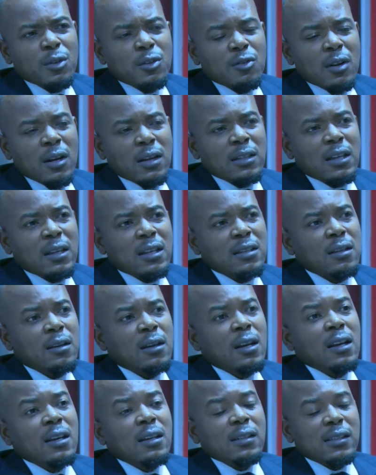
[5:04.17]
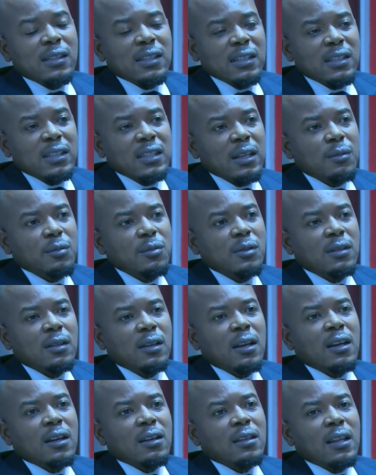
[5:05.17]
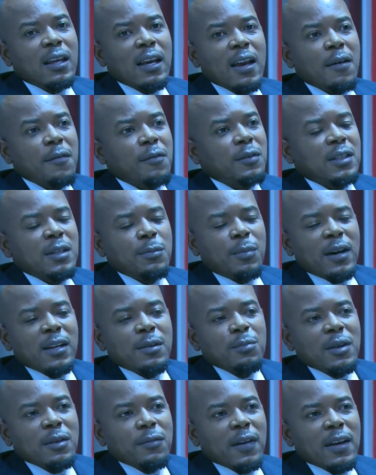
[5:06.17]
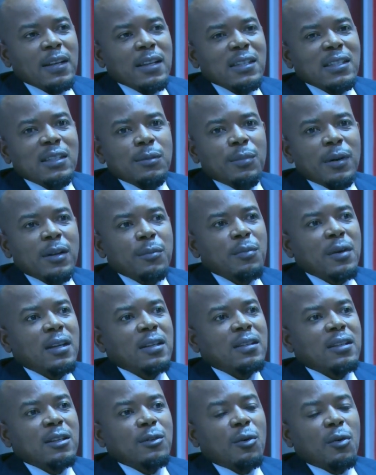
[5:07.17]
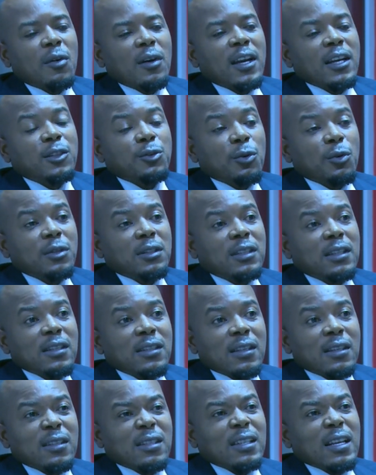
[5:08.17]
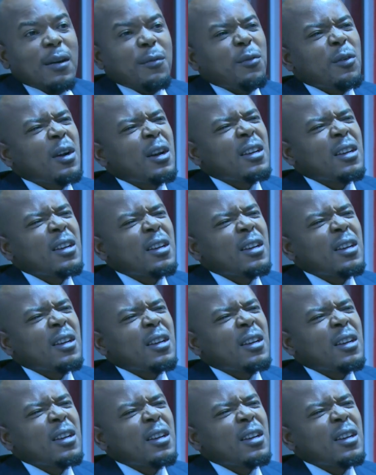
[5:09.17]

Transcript: structures, systems, they have department, finance department, you know, HODs and stuff,